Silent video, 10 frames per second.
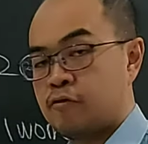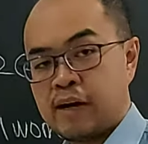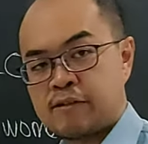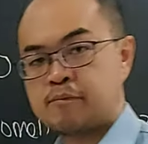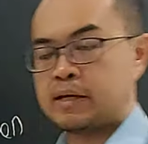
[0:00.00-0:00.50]

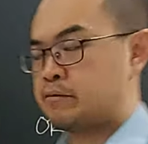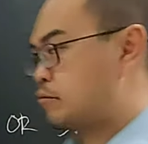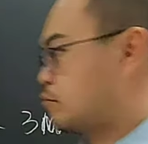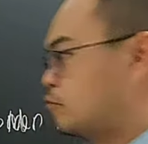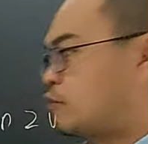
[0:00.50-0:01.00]
5 men.
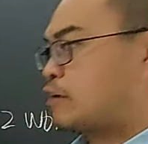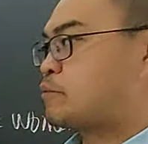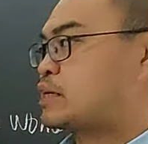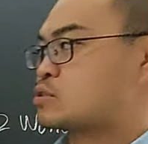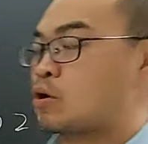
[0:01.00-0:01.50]
5
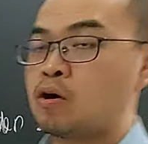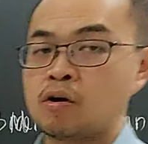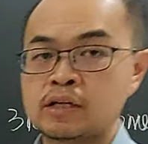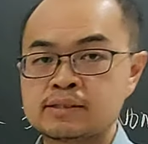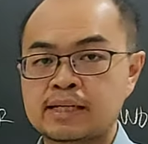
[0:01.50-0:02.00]
men is
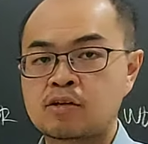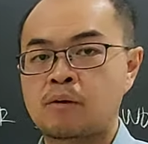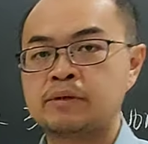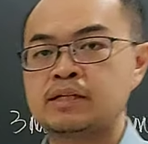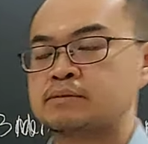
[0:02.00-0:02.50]
all inside the
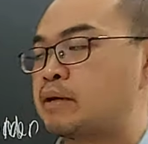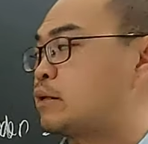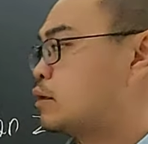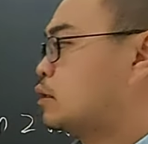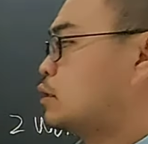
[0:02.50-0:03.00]
committee is
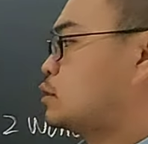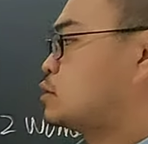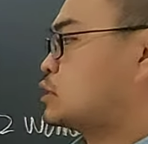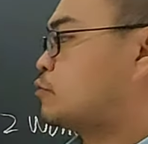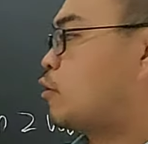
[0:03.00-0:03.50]
men. This
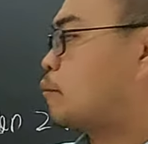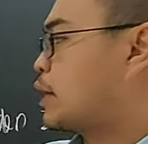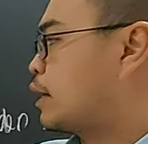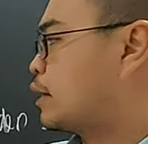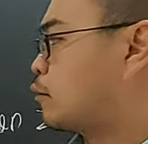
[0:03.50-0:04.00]
is 4
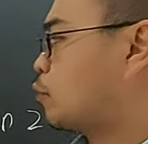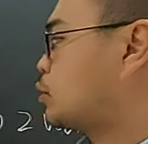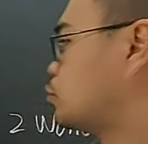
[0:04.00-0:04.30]
men and 1